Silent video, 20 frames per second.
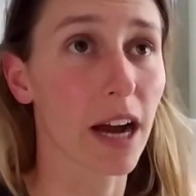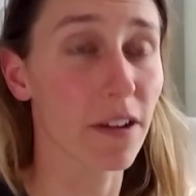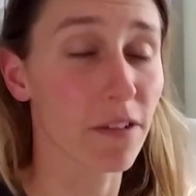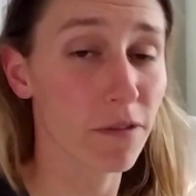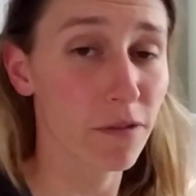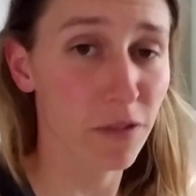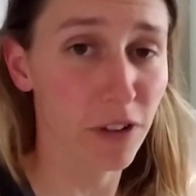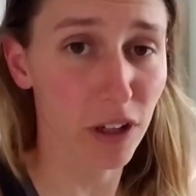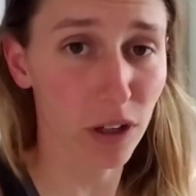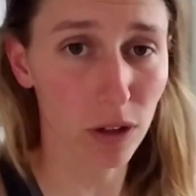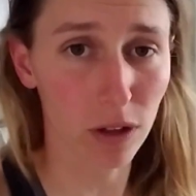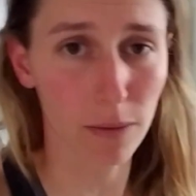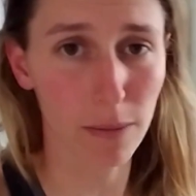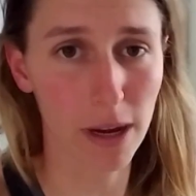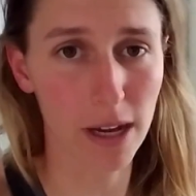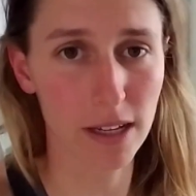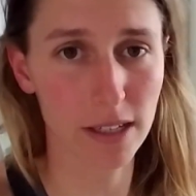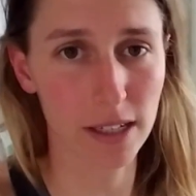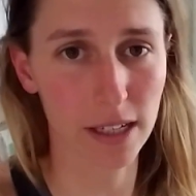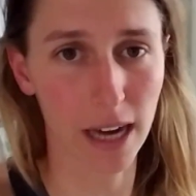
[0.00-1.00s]
I feel
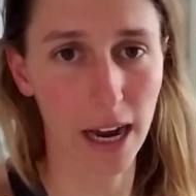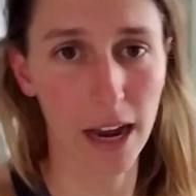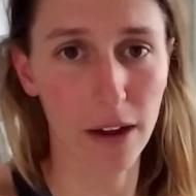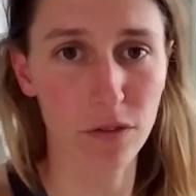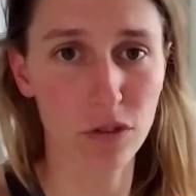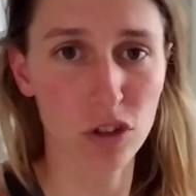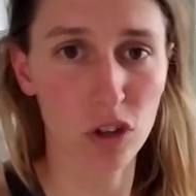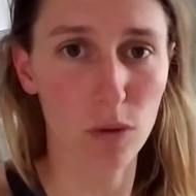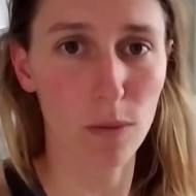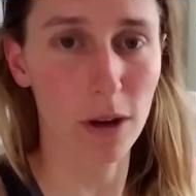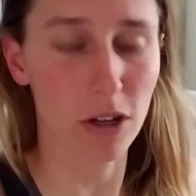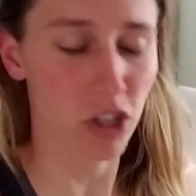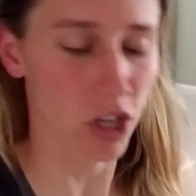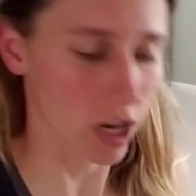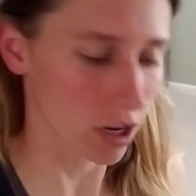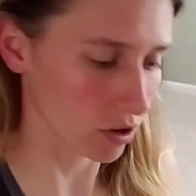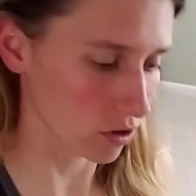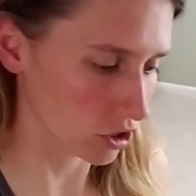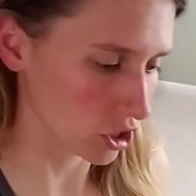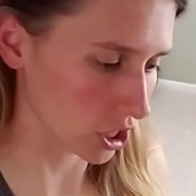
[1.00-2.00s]
amazing, I have so
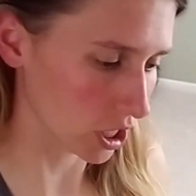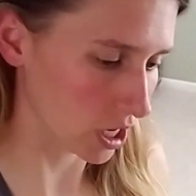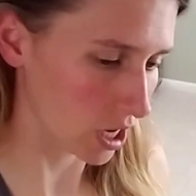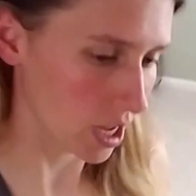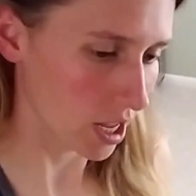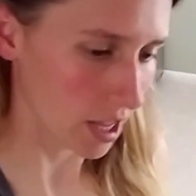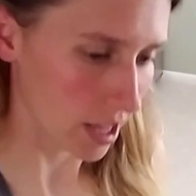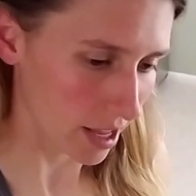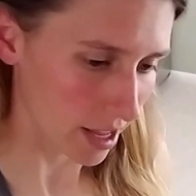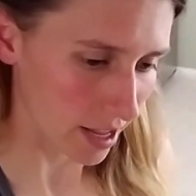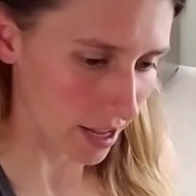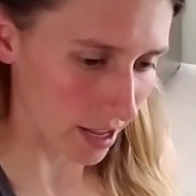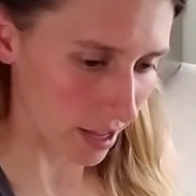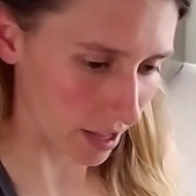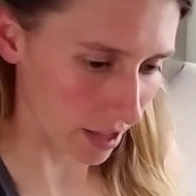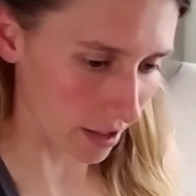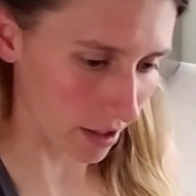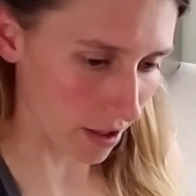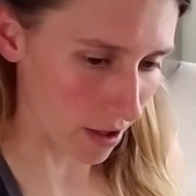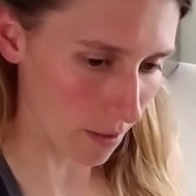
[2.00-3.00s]
much energy,
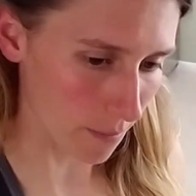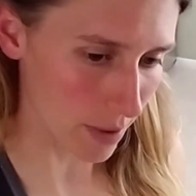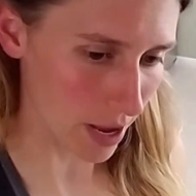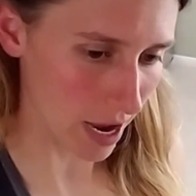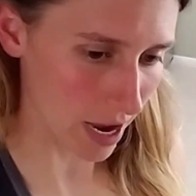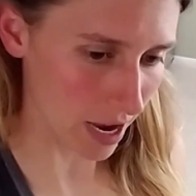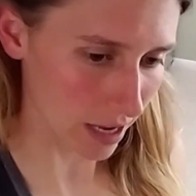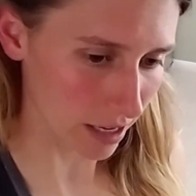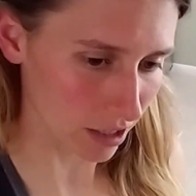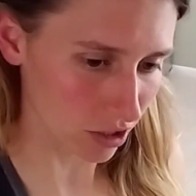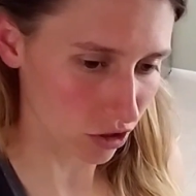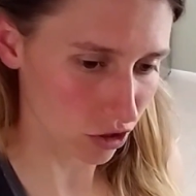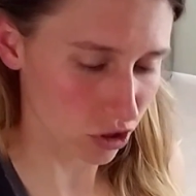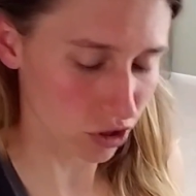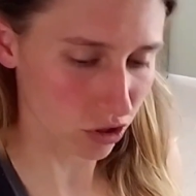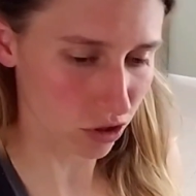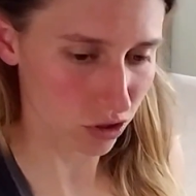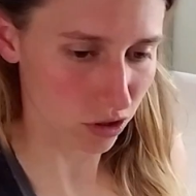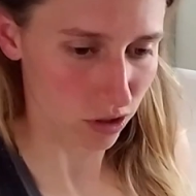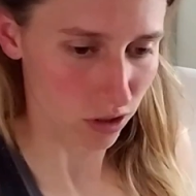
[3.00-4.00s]
and
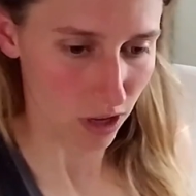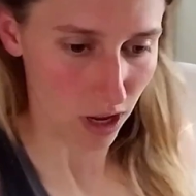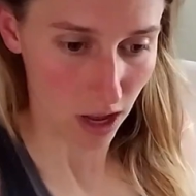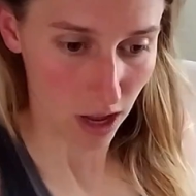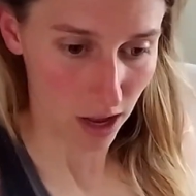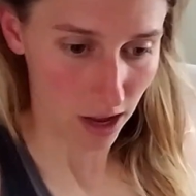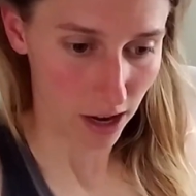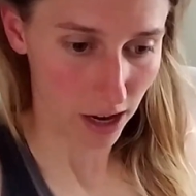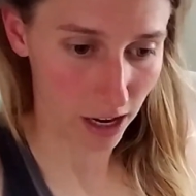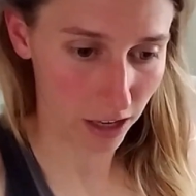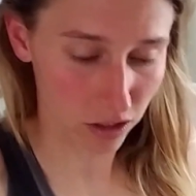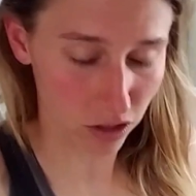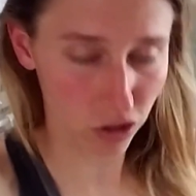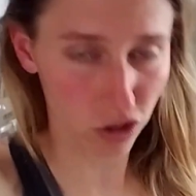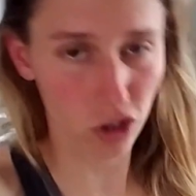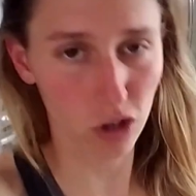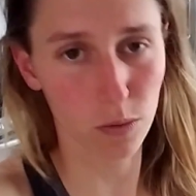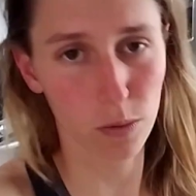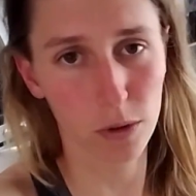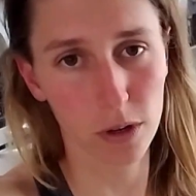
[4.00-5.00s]
it's
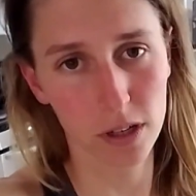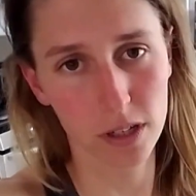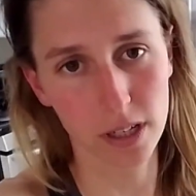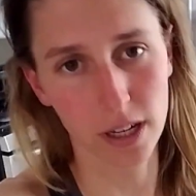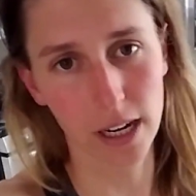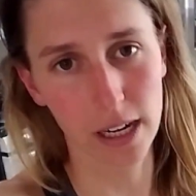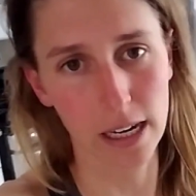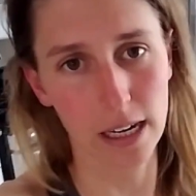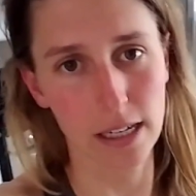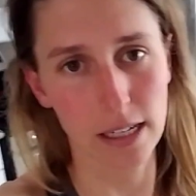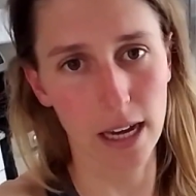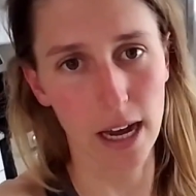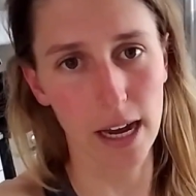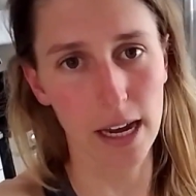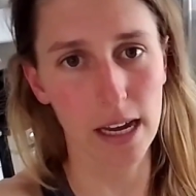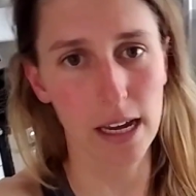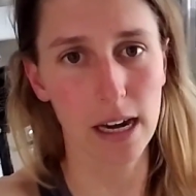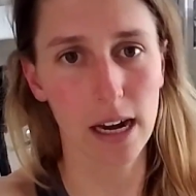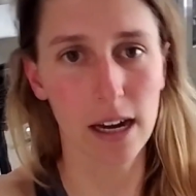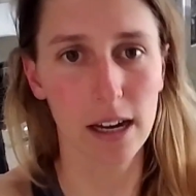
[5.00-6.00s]
a super exciting
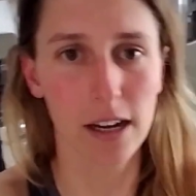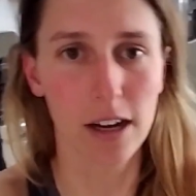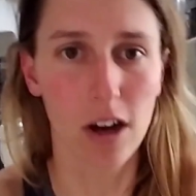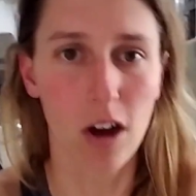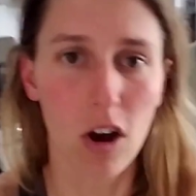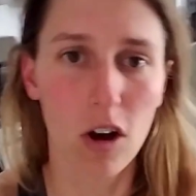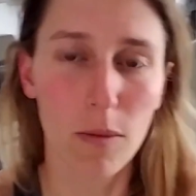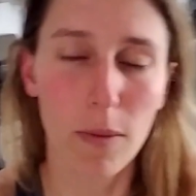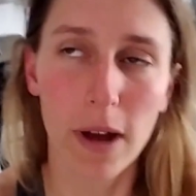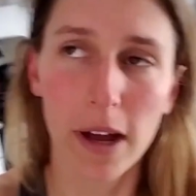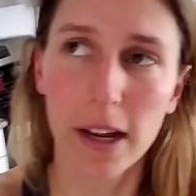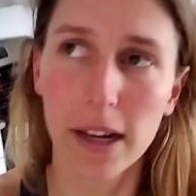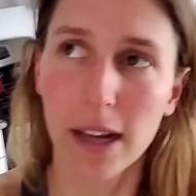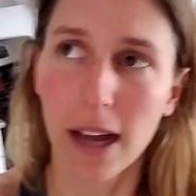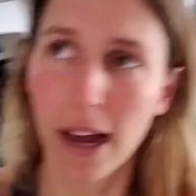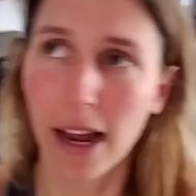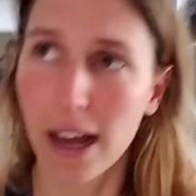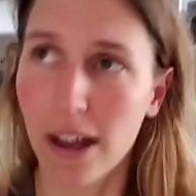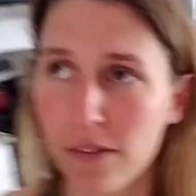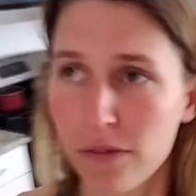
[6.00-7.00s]
diet.
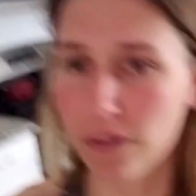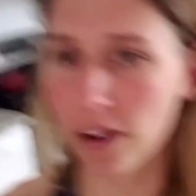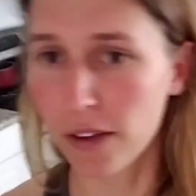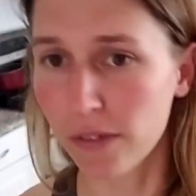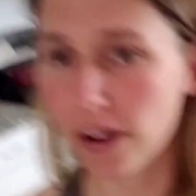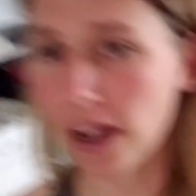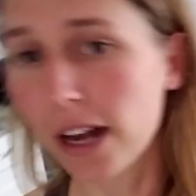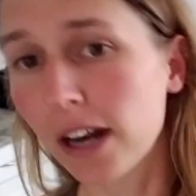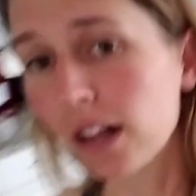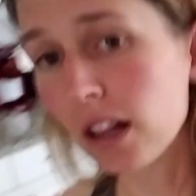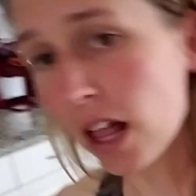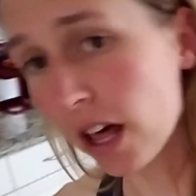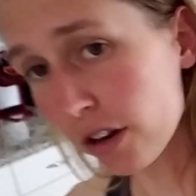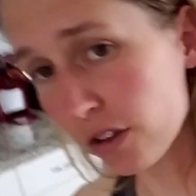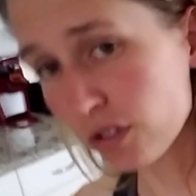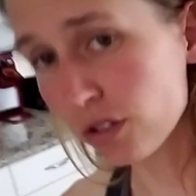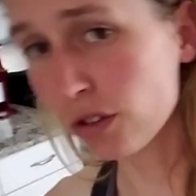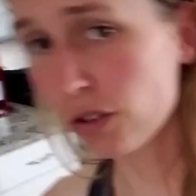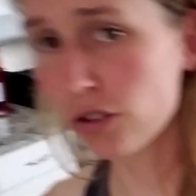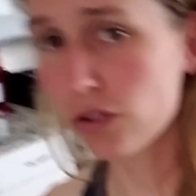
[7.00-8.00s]
I've had a
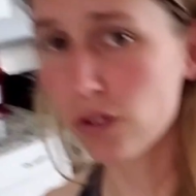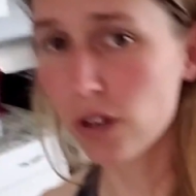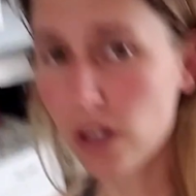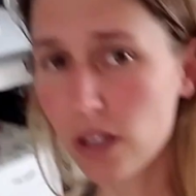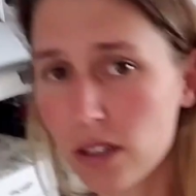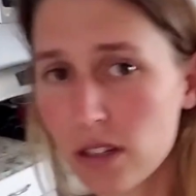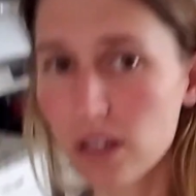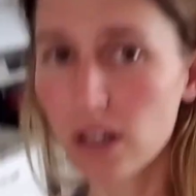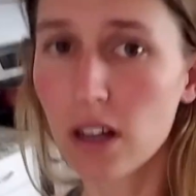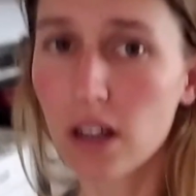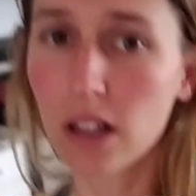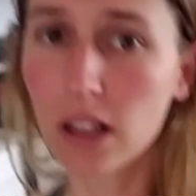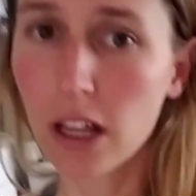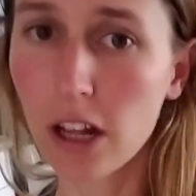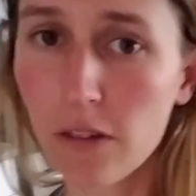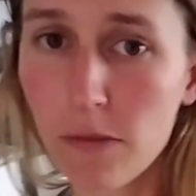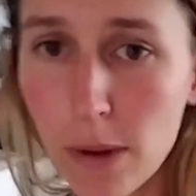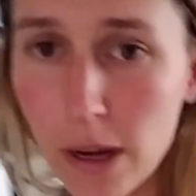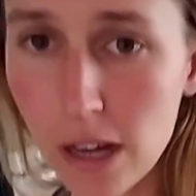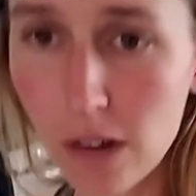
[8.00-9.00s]
lot of surgeries, a
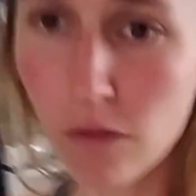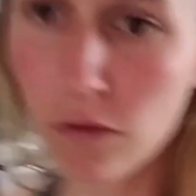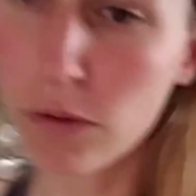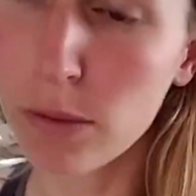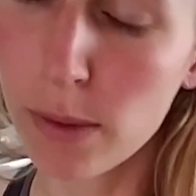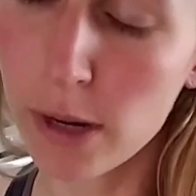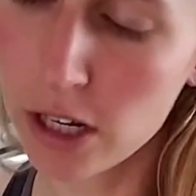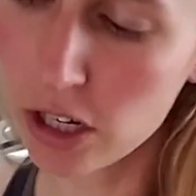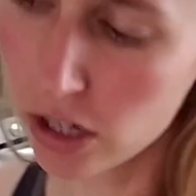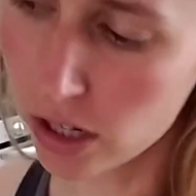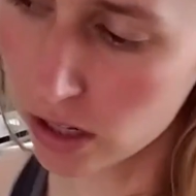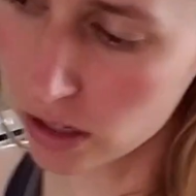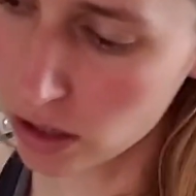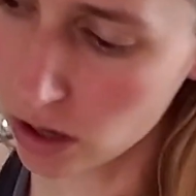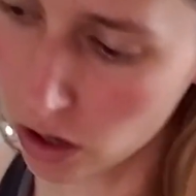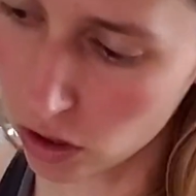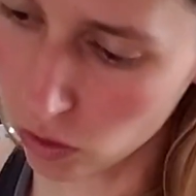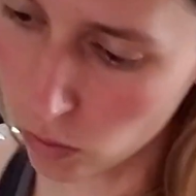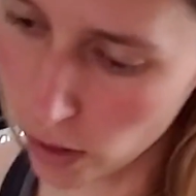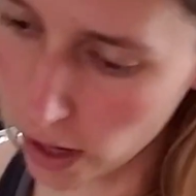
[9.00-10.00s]
lot of my inflammation
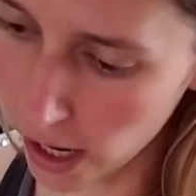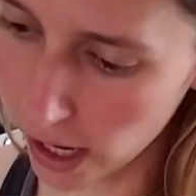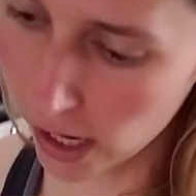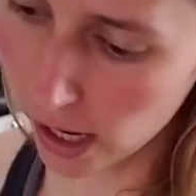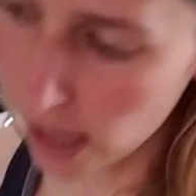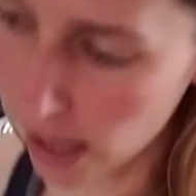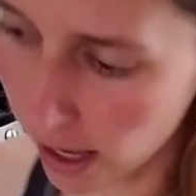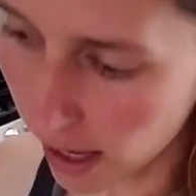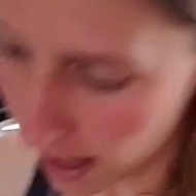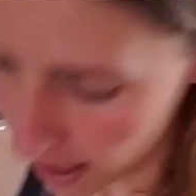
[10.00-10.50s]
has gone away.